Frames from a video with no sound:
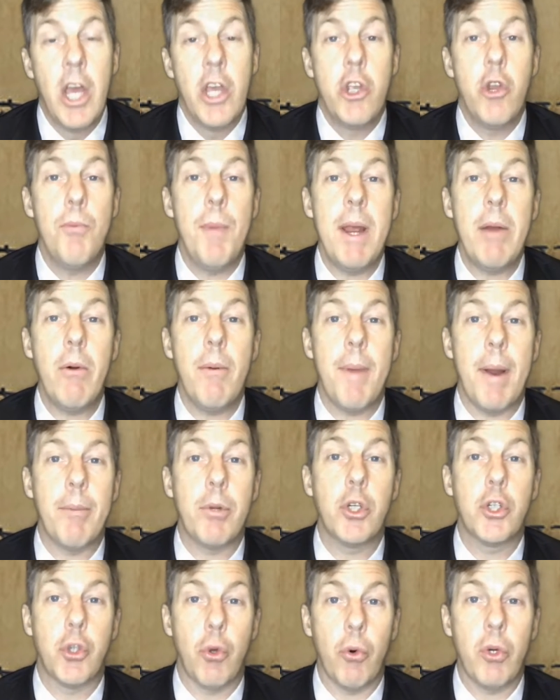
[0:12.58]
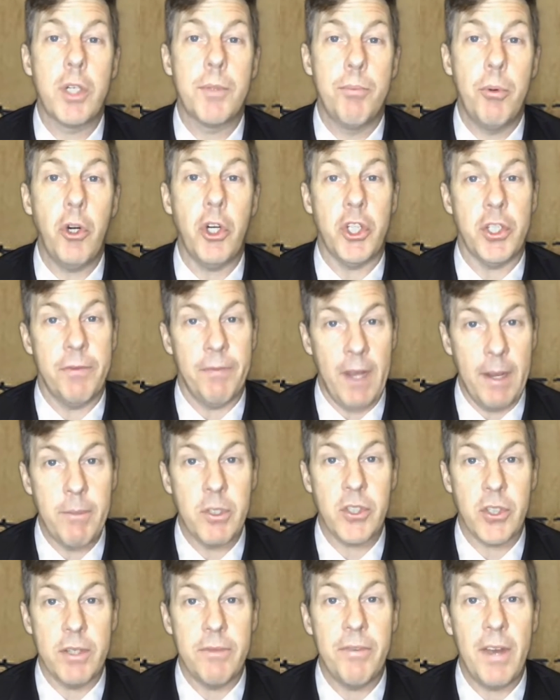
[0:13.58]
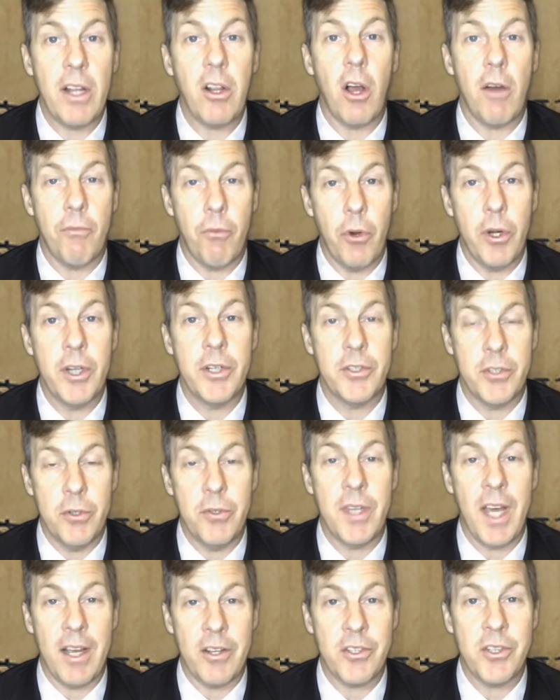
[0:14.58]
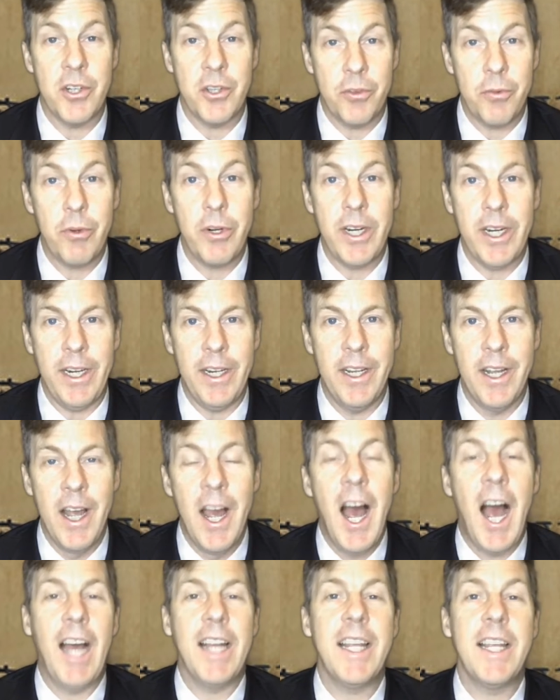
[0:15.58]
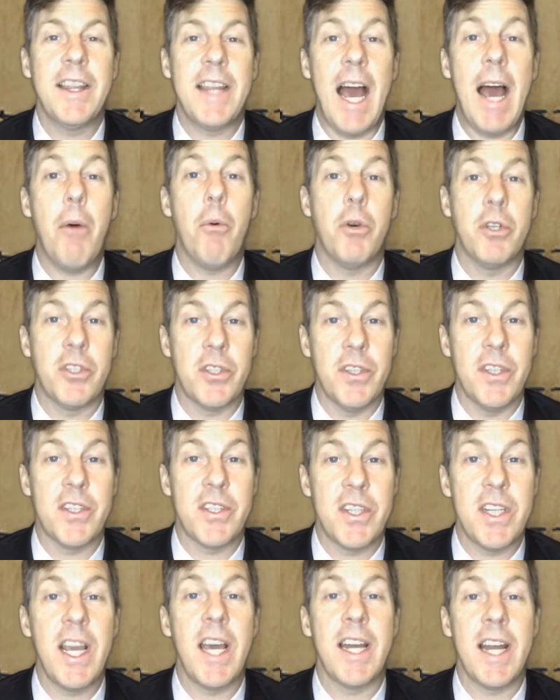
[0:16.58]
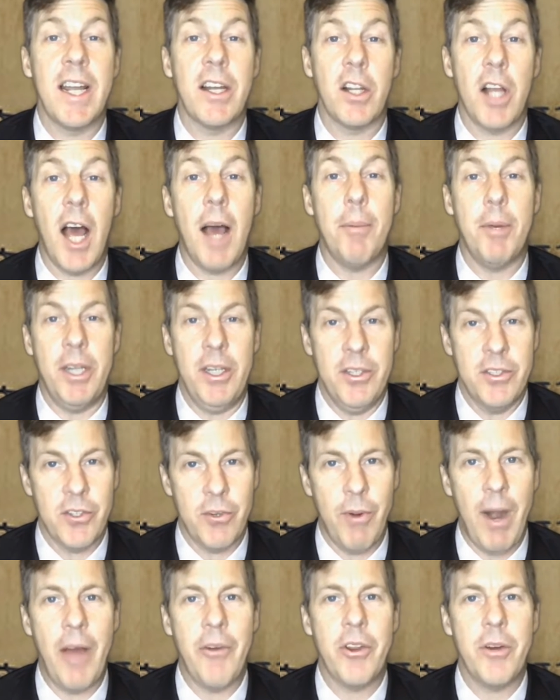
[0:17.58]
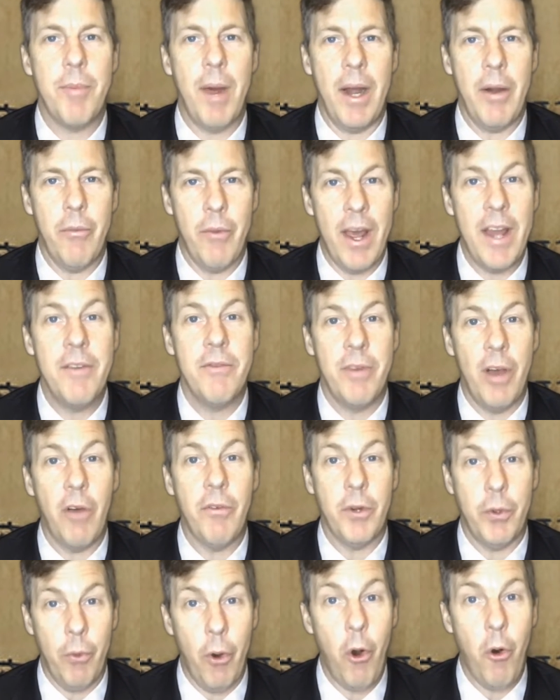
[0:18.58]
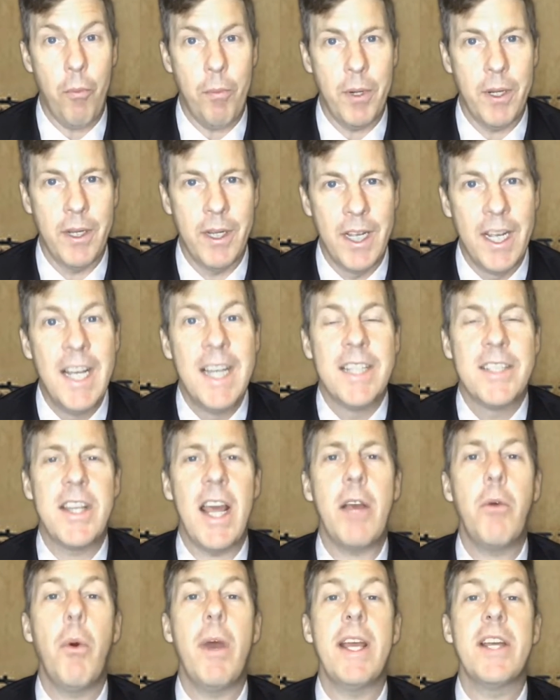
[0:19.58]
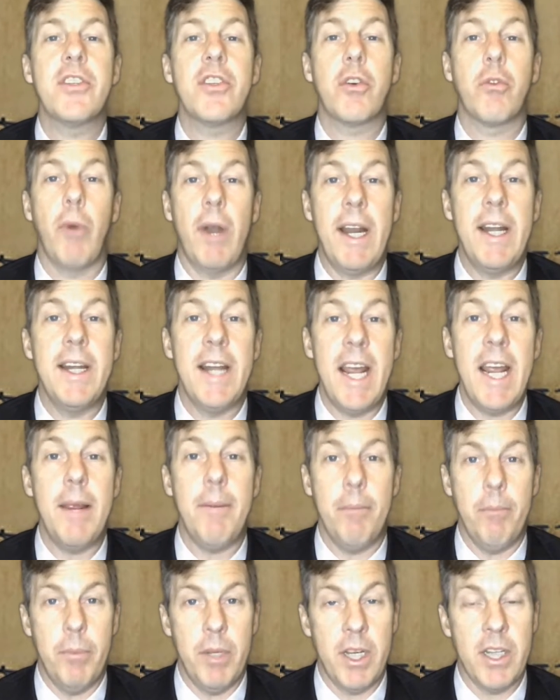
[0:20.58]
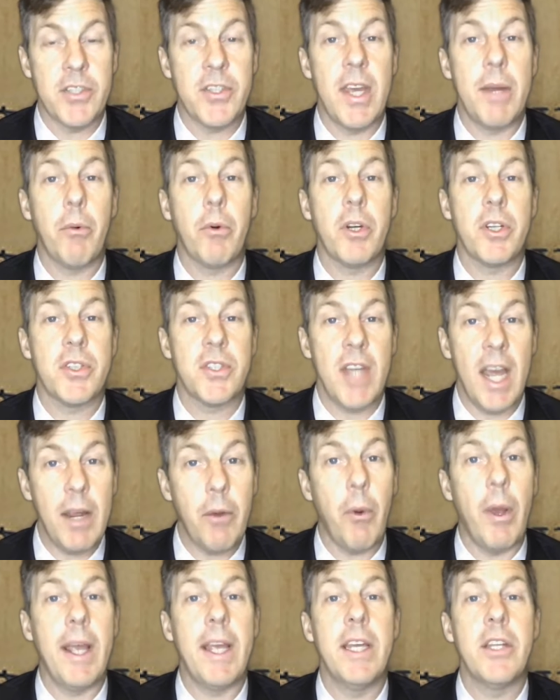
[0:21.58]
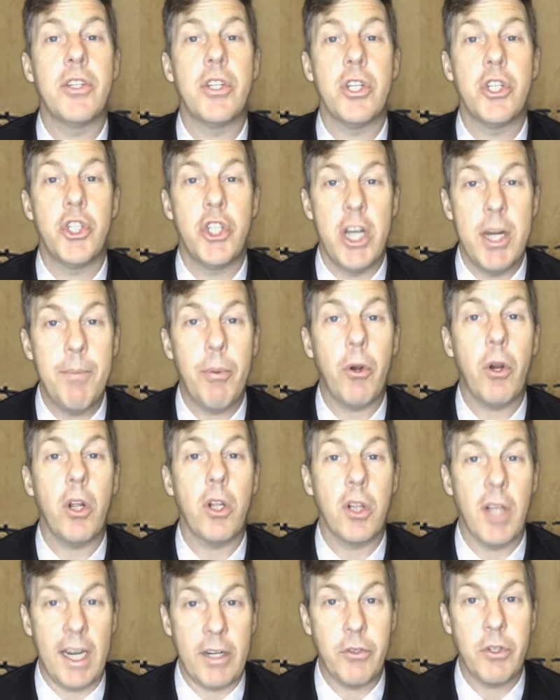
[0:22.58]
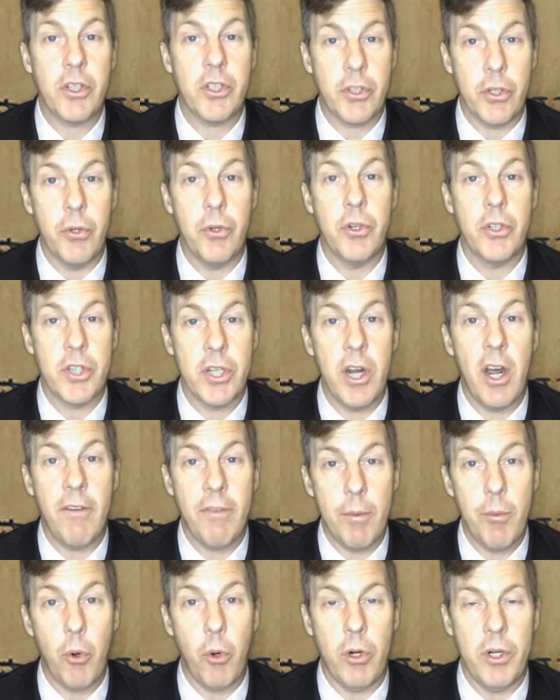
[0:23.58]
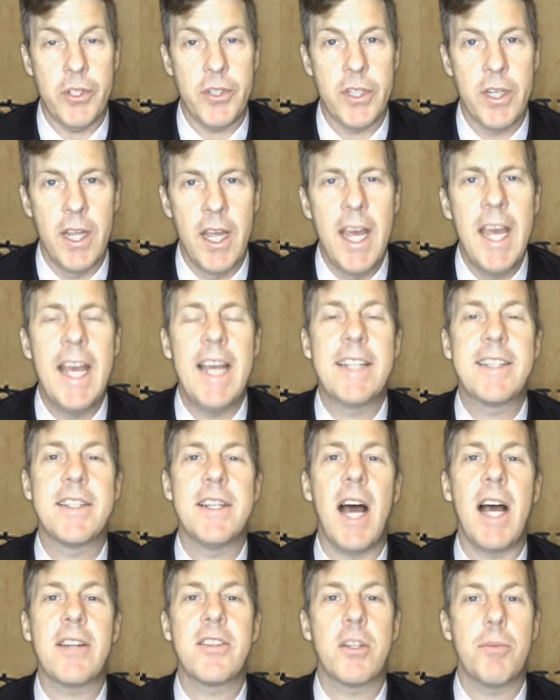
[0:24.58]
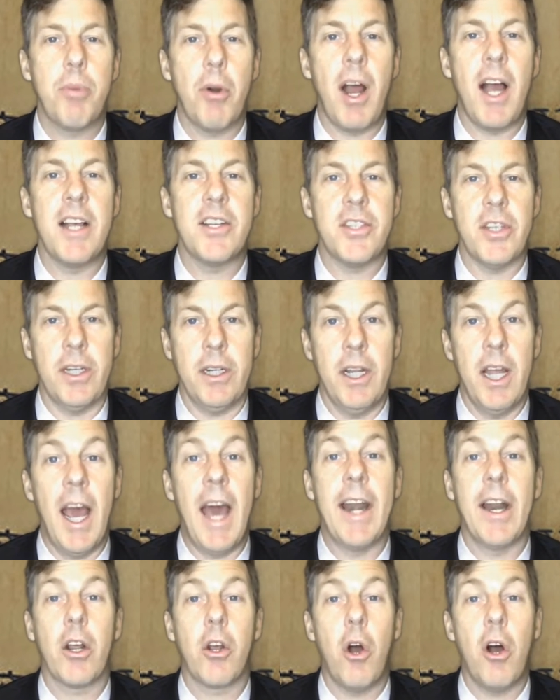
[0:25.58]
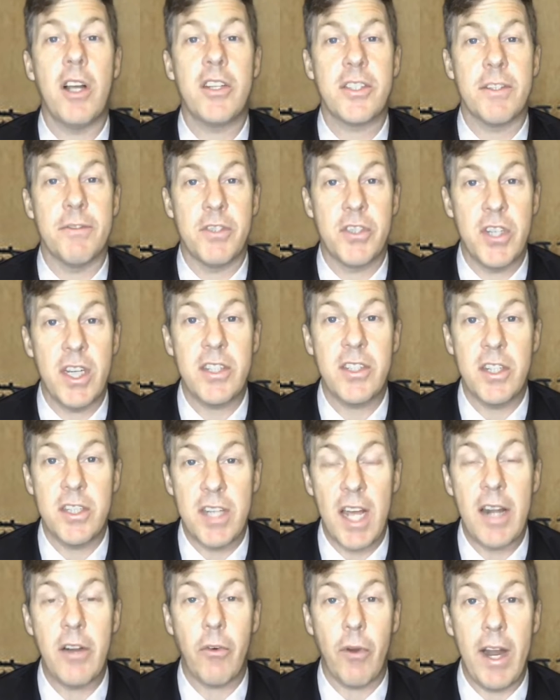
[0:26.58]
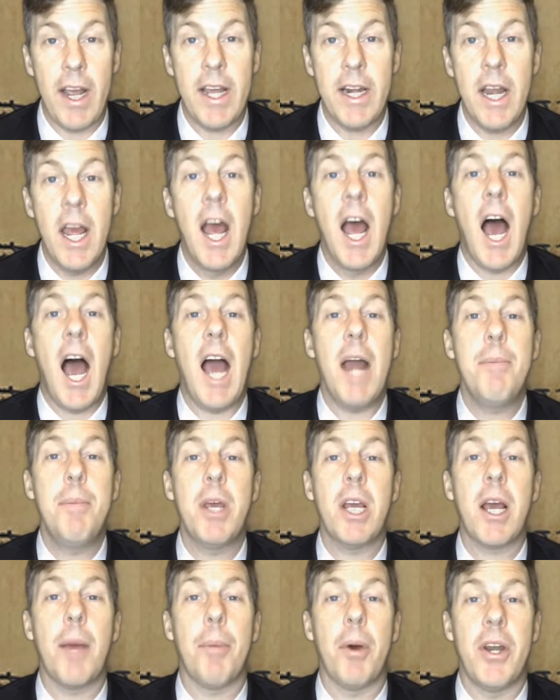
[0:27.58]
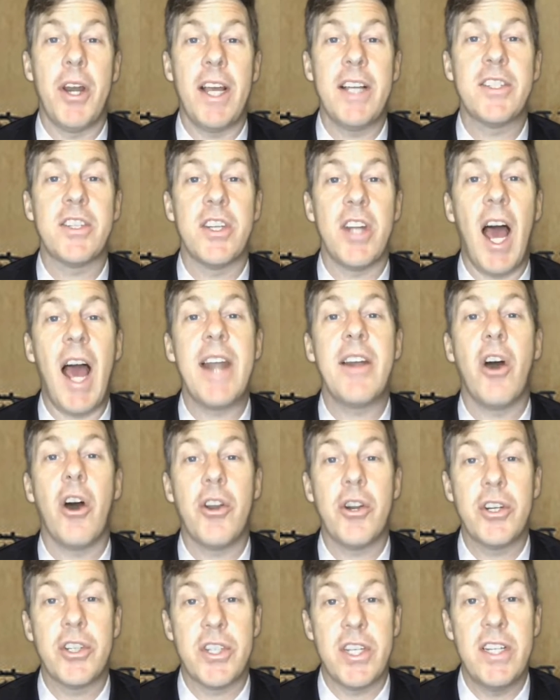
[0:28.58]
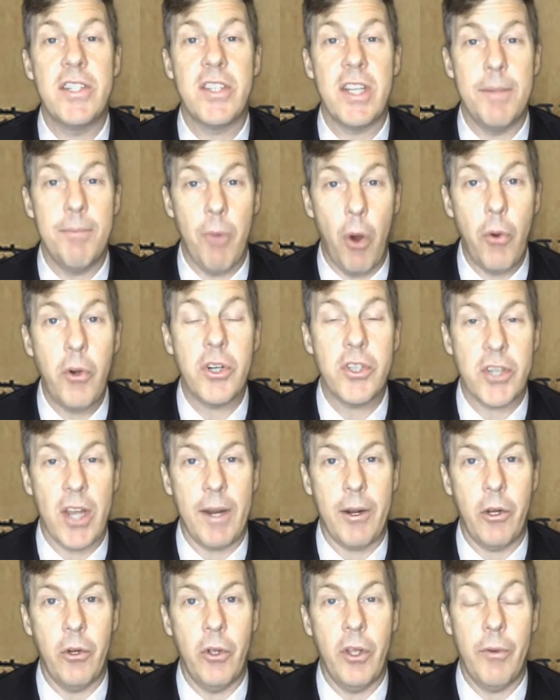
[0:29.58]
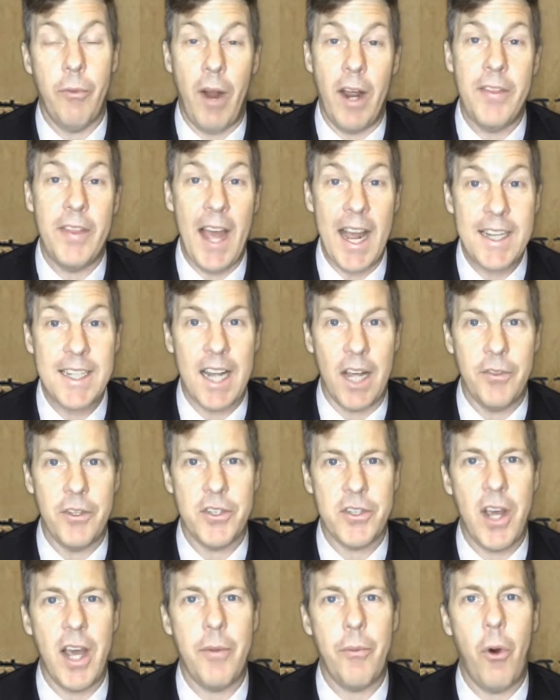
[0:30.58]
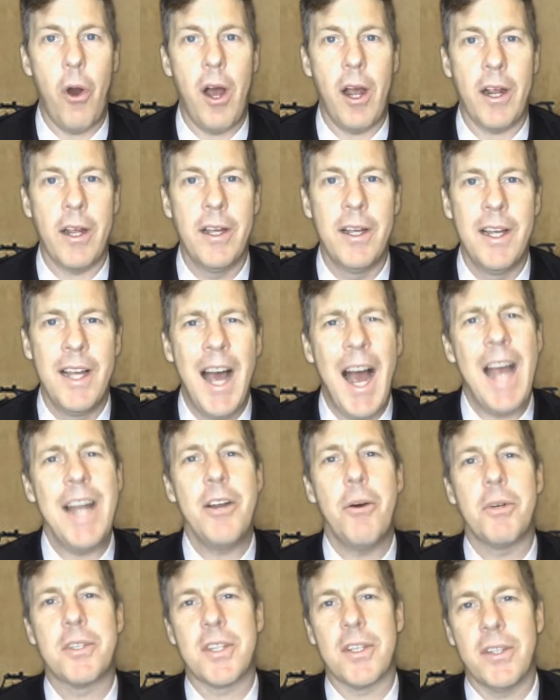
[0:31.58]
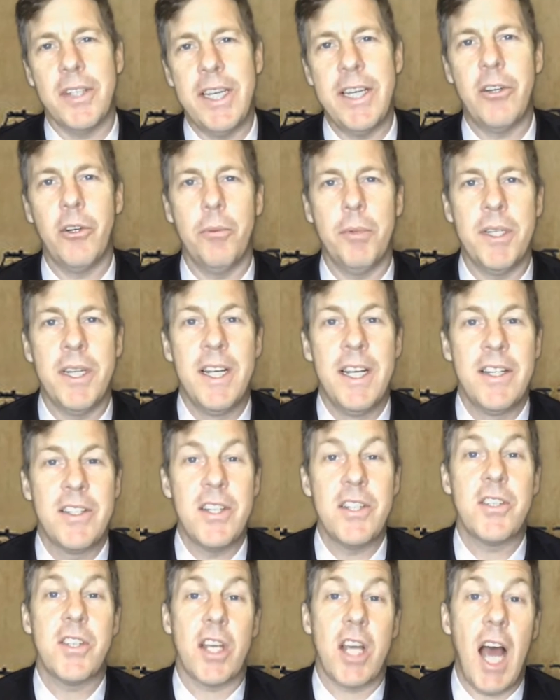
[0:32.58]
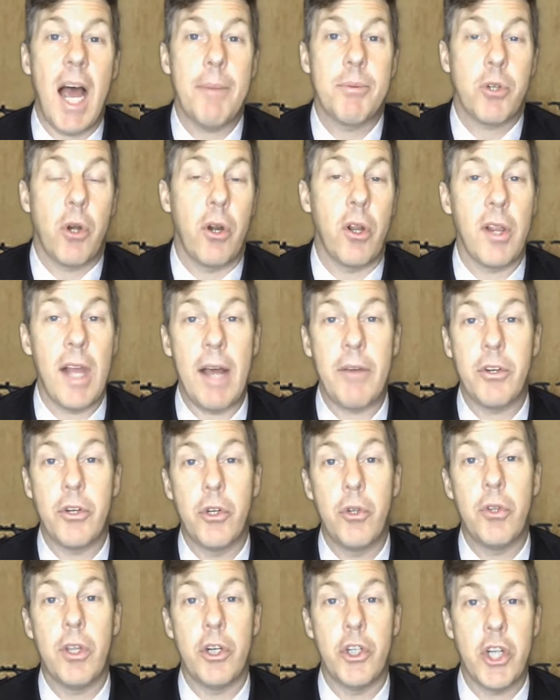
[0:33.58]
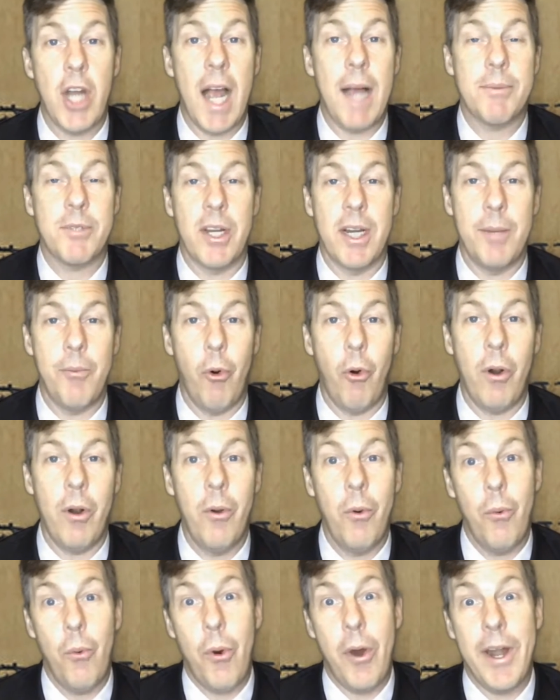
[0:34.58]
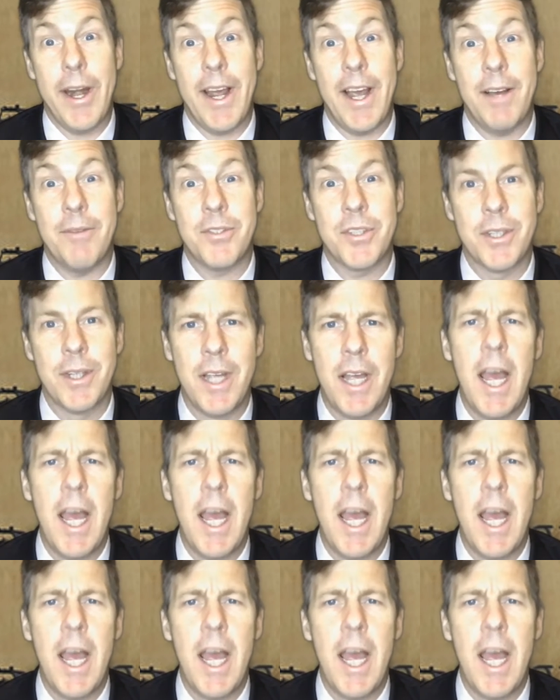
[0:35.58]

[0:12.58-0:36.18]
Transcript: You may remember George Bush famously fell off one in 2003. I think that one's in the CNN lobby, surrounded by red velvet rope. Segway is a great name because they were a segue into cheaper electric scooters and hoverboards. It's not surprising. At a cost of $6 to $10,000, I'd pick up a nice 900cc motorcycle and ride that down the sidewalk. I know it's illegal, but since the cops aren't allowed to do their jobs anymore, whatevs.